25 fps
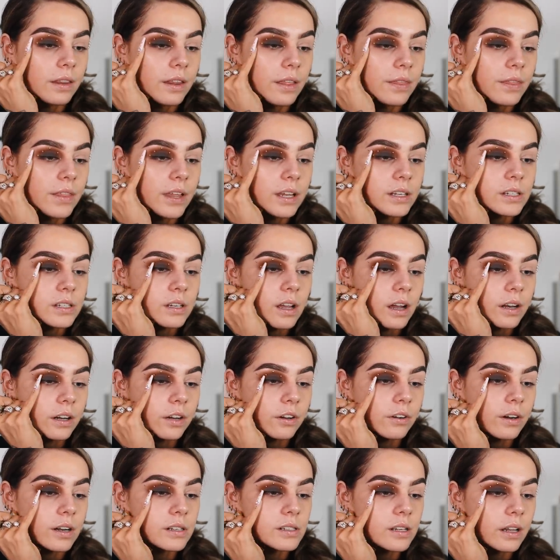And then this kind
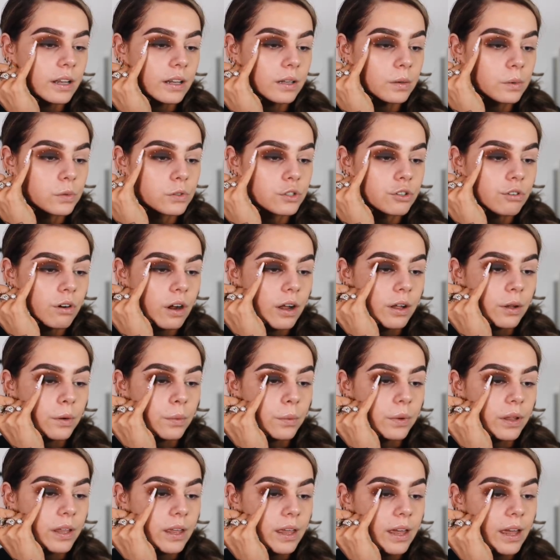of creates like a little
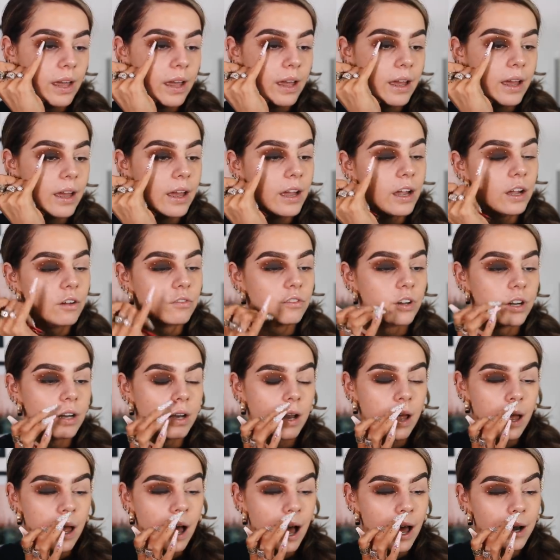triangle here.
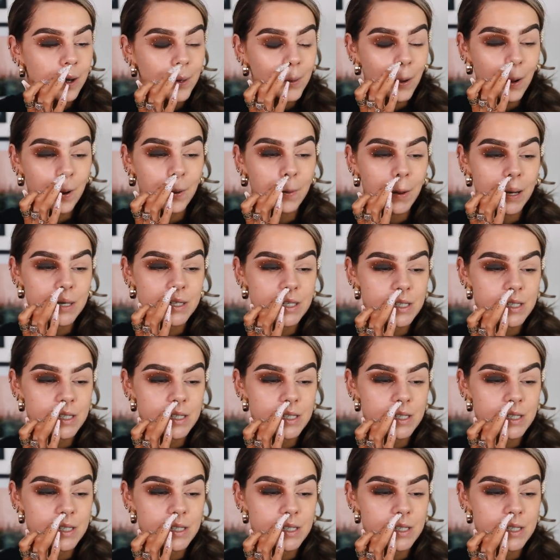And I don't know, I